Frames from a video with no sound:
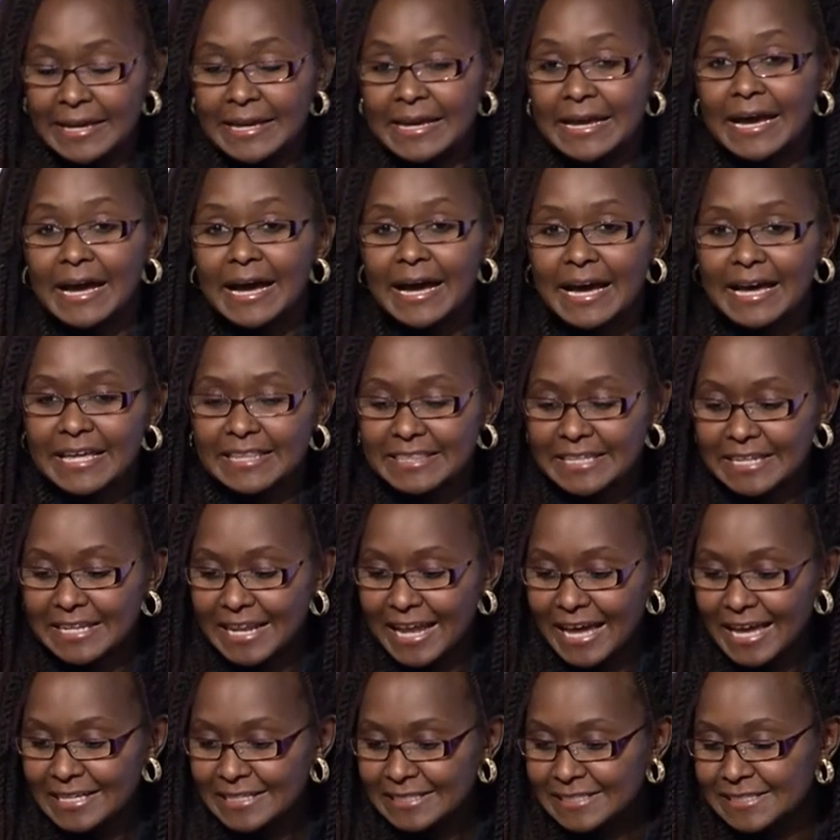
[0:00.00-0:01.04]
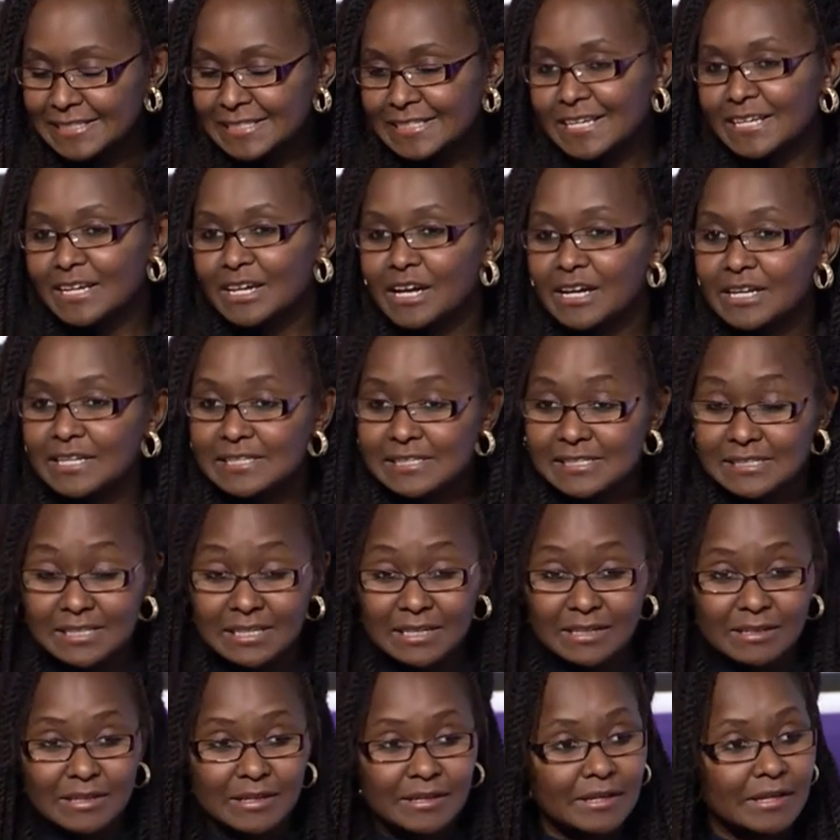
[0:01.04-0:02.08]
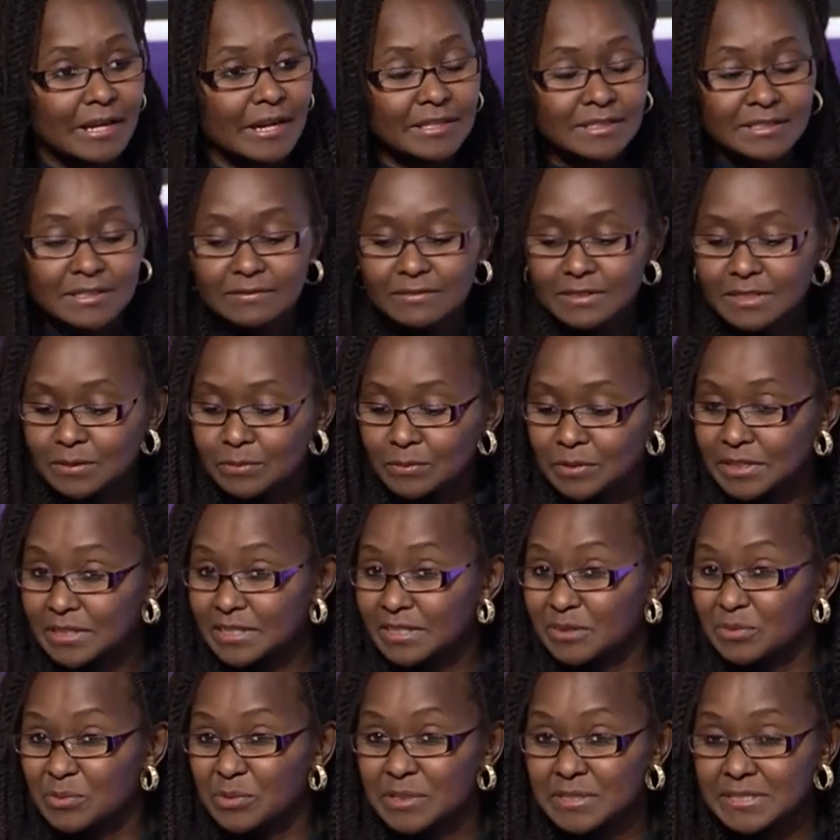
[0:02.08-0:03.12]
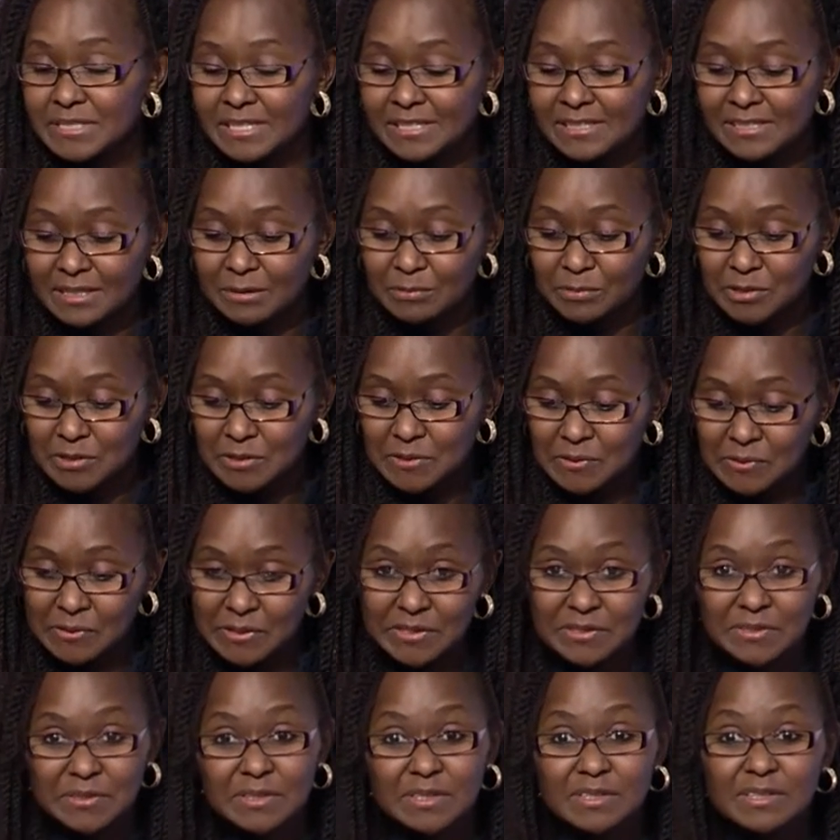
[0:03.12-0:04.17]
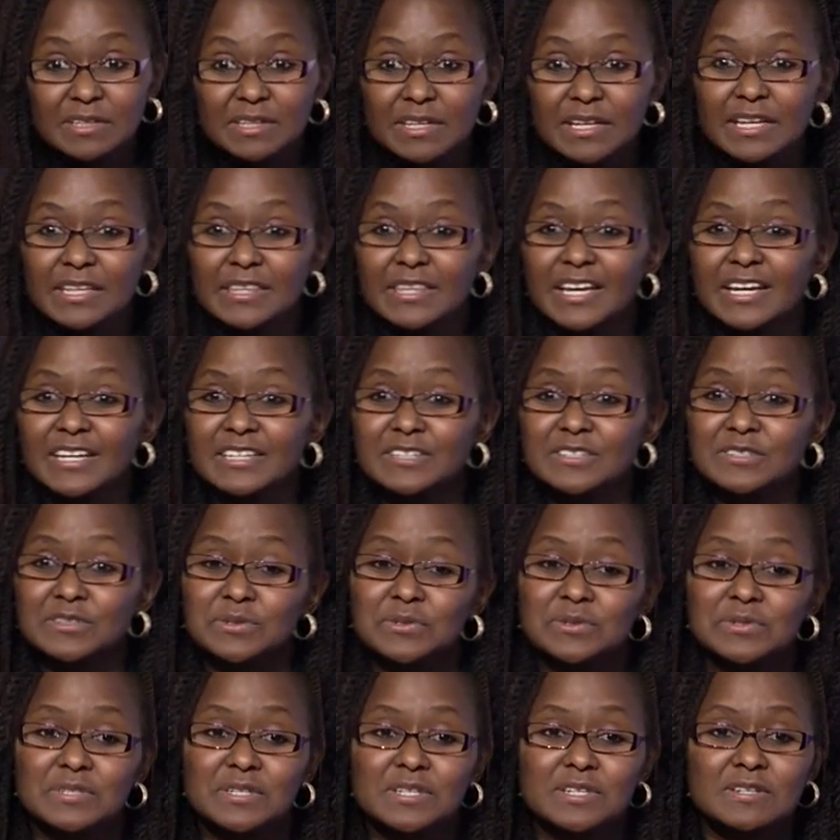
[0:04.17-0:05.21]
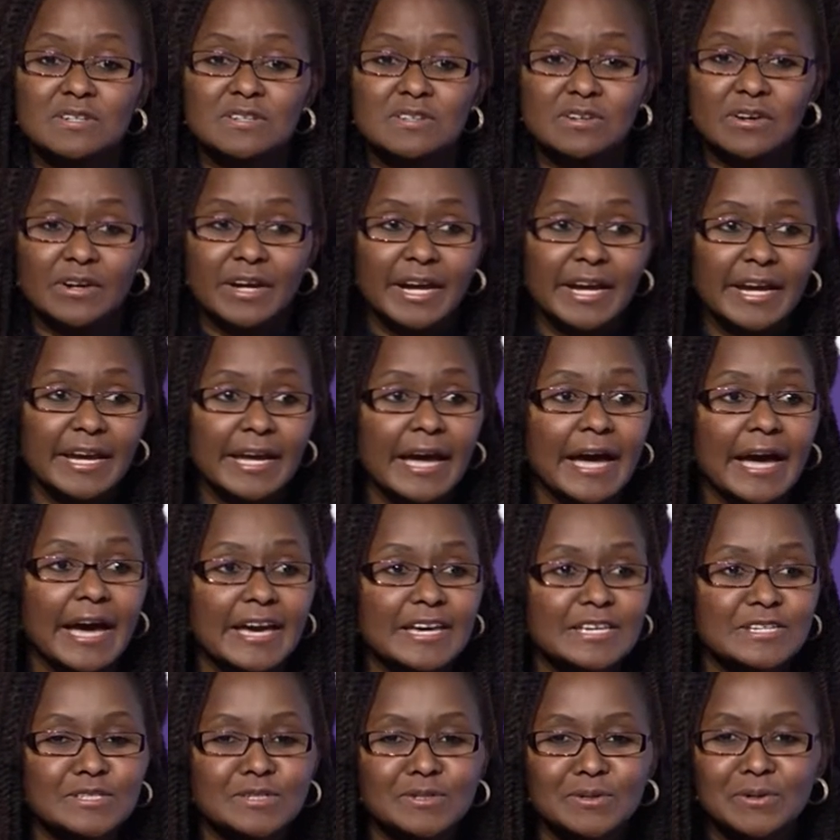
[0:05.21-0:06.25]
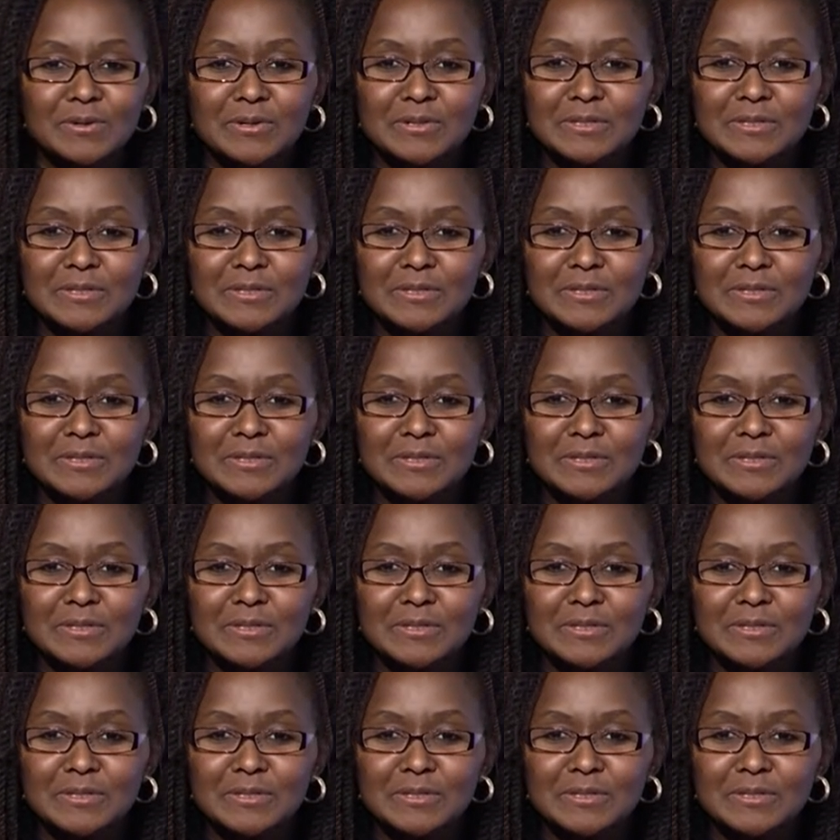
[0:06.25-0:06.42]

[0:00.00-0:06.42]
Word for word: Uh, the last uh, activity we did was a demonstration, and that is using dry ice or